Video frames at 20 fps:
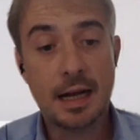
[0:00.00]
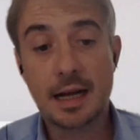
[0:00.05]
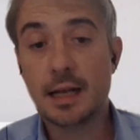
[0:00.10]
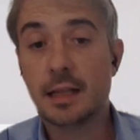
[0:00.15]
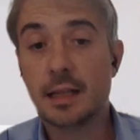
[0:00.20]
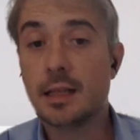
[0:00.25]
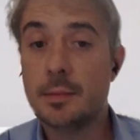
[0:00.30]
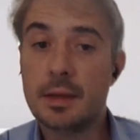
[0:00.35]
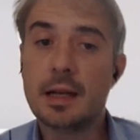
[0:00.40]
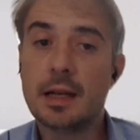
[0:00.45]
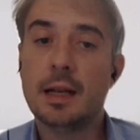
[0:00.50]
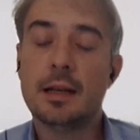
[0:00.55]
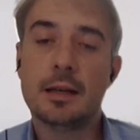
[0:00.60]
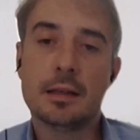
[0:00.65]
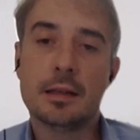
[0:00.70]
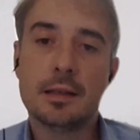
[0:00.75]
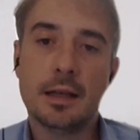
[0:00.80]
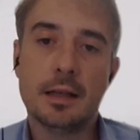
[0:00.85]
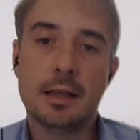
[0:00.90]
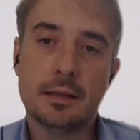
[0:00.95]
academic
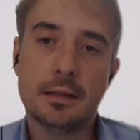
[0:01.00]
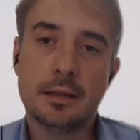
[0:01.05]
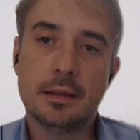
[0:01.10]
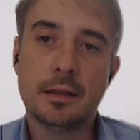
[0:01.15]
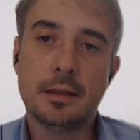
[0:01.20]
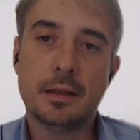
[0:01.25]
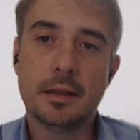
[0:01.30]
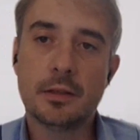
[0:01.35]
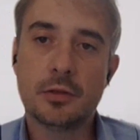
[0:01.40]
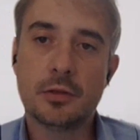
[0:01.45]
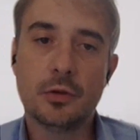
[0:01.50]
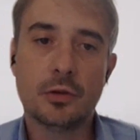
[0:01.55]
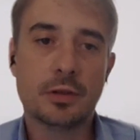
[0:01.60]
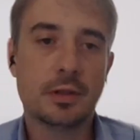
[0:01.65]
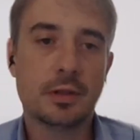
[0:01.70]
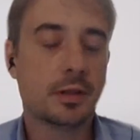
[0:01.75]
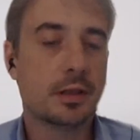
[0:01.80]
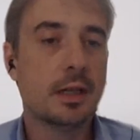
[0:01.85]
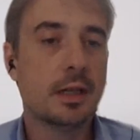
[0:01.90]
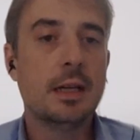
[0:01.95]
learning center
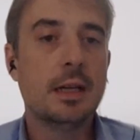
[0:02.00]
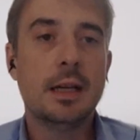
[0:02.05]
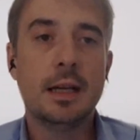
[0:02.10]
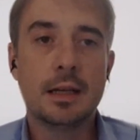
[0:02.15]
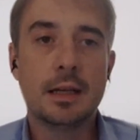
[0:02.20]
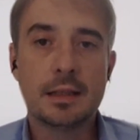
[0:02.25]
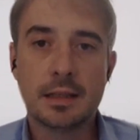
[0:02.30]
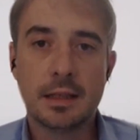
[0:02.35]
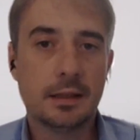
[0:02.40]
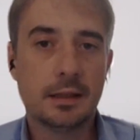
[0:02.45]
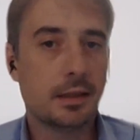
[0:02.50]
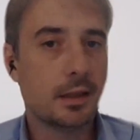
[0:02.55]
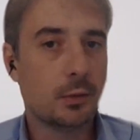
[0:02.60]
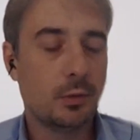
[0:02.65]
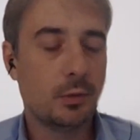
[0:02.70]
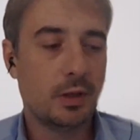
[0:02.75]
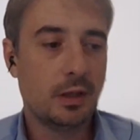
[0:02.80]
resources, etc.